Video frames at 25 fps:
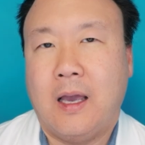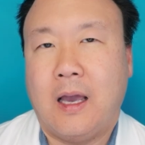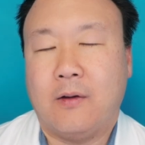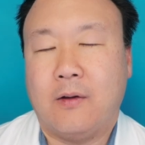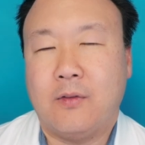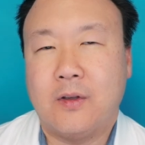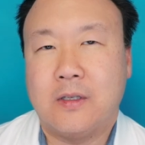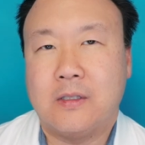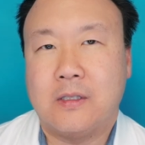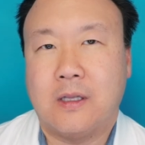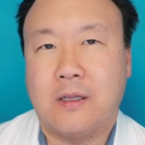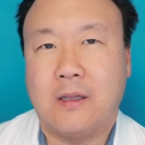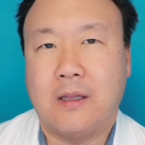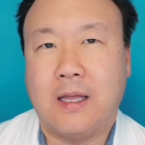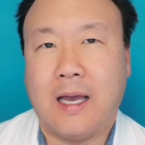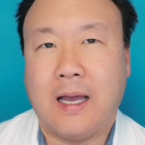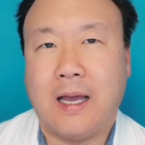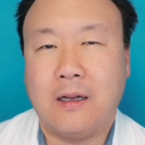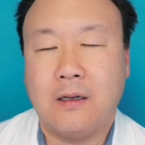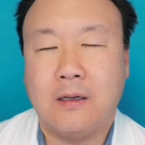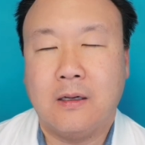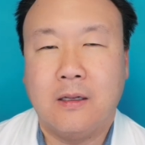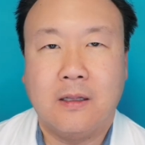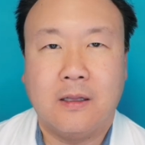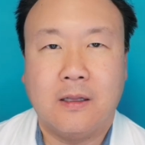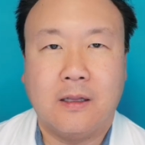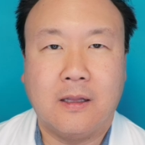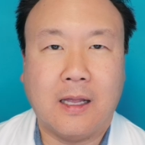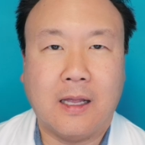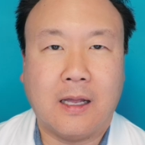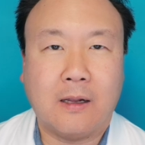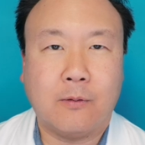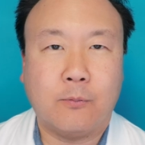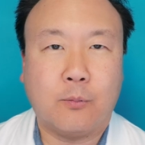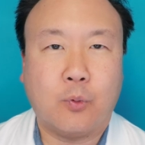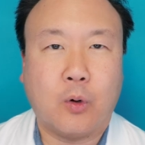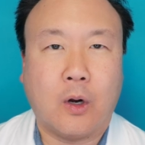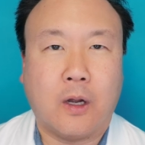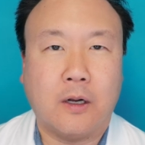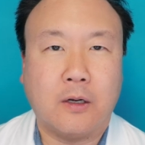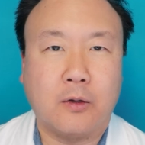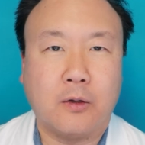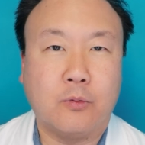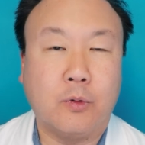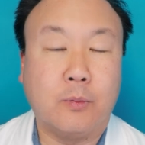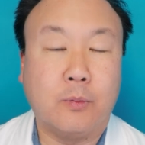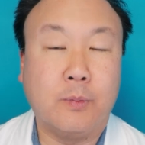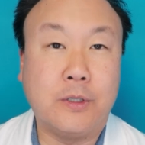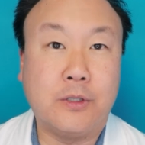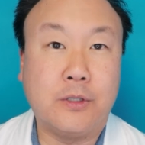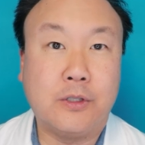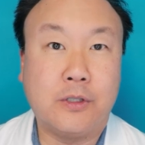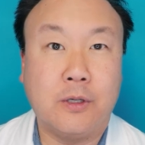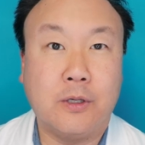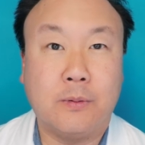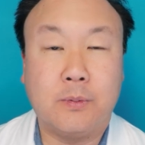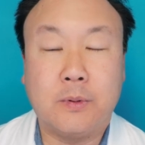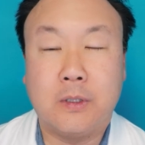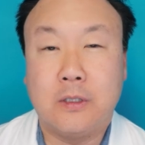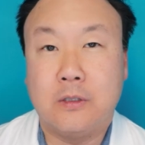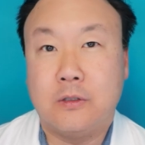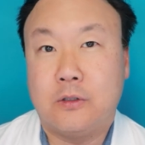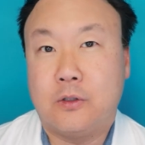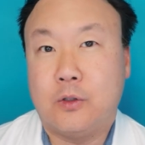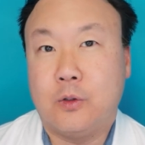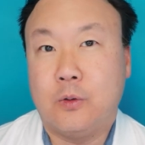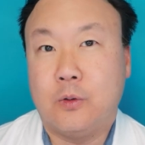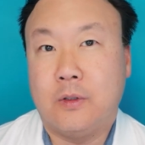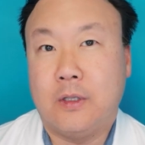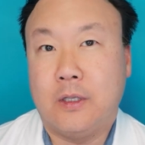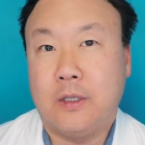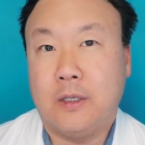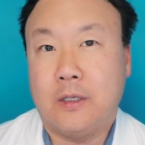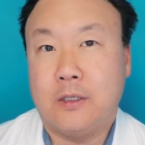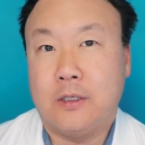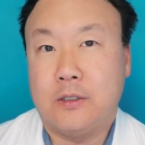Having said that, that product will be shipped to the